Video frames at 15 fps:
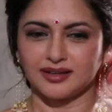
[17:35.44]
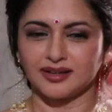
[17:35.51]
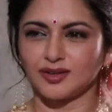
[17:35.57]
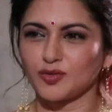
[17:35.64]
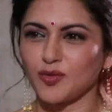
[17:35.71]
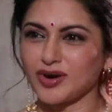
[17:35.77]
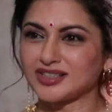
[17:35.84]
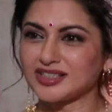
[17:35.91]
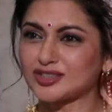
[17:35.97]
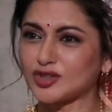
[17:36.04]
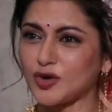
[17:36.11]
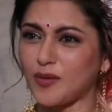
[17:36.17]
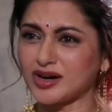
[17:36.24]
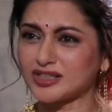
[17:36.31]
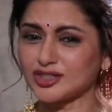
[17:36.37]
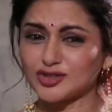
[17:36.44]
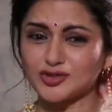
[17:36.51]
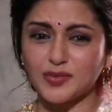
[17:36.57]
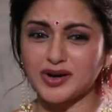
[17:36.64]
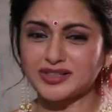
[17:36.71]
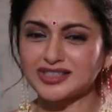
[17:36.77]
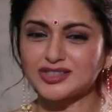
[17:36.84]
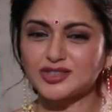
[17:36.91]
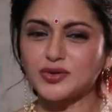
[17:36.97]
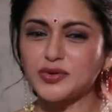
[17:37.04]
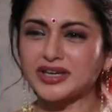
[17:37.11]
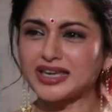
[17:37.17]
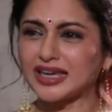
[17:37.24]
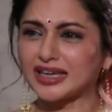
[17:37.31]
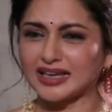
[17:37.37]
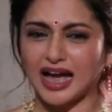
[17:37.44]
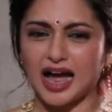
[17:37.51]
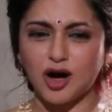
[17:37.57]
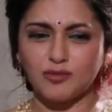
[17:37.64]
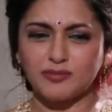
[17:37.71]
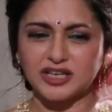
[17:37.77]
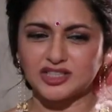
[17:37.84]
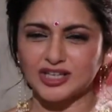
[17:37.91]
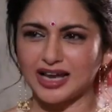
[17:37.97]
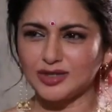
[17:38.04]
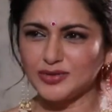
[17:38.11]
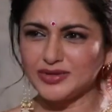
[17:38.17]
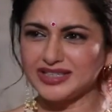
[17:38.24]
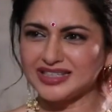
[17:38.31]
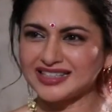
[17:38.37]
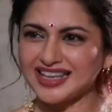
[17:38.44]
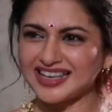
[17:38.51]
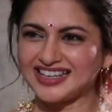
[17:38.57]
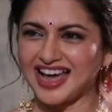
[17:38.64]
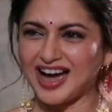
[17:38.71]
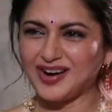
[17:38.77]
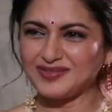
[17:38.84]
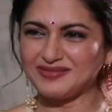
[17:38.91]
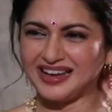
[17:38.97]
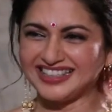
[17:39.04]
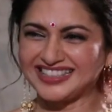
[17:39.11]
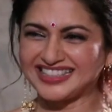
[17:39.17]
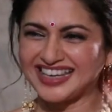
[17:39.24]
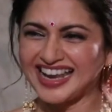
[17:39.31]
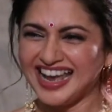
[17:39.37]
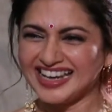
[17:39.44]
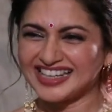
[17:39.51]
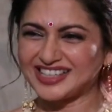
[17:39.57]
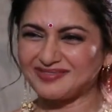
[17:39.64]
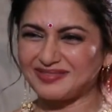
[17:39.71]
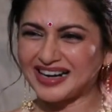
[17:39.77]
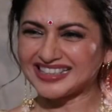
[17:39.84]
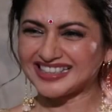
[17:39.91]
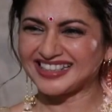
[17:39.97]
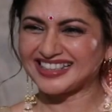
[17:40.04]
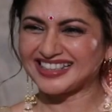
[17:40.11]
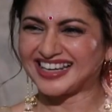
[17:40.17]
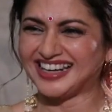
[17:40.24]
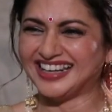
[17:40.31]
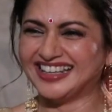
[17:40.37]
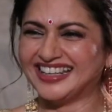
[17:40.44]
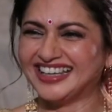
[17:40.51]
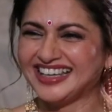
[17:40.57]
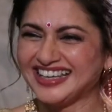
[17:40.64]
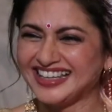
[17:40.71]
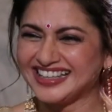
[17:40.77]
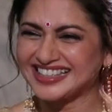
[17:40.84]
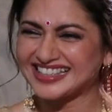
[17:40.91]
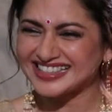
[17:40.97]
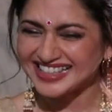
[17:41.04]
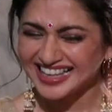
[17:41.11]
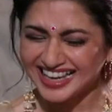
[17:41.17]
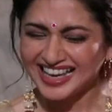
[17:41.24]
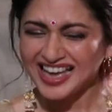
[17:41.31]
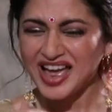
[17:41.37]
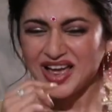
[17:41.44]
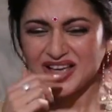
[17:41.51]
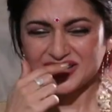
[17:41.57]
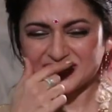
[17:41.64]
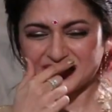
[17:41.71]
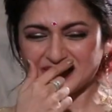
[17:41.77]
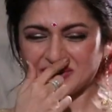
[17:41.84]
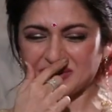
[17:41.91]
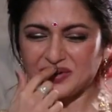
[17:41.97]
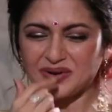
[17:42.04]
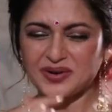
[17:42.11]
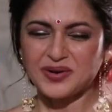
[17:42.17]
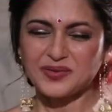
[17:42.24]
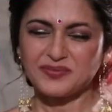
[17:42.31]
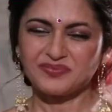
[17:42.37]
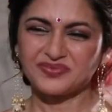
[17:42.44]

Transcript: what is cooking, how much aloo is and how much tomato is. So okay.